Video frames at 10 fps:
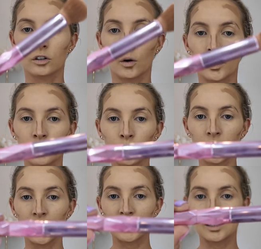going in
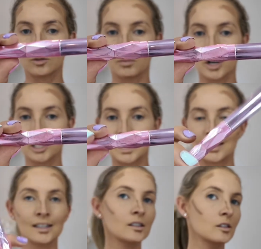with a nice little brush
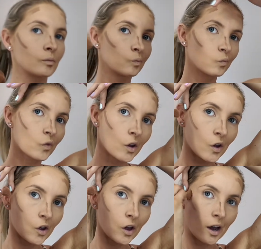like this.
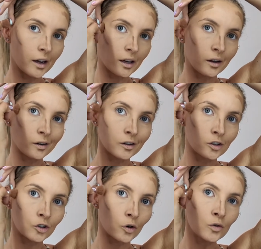Again,
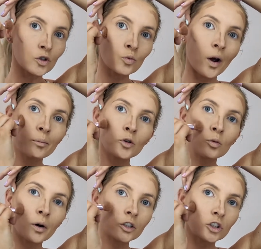don't swipe
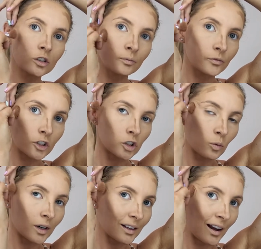too much. You
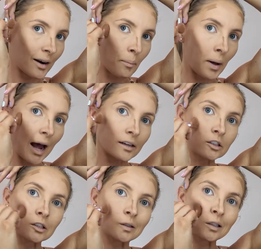just wanna kind of
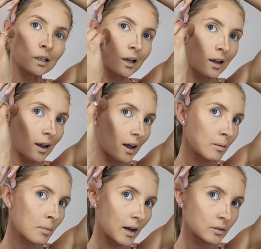pat
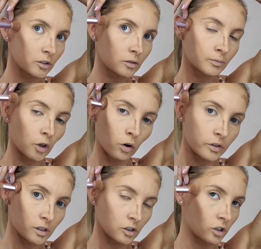and bounce.
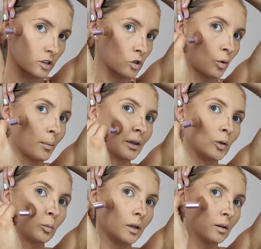Obviously you can swipe a
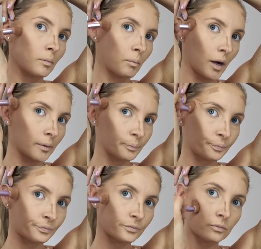little bit, but
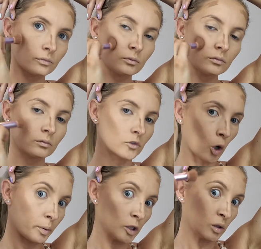
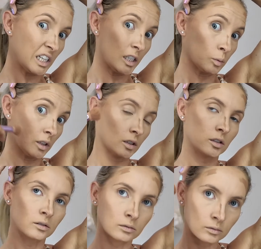don't be doing these ones.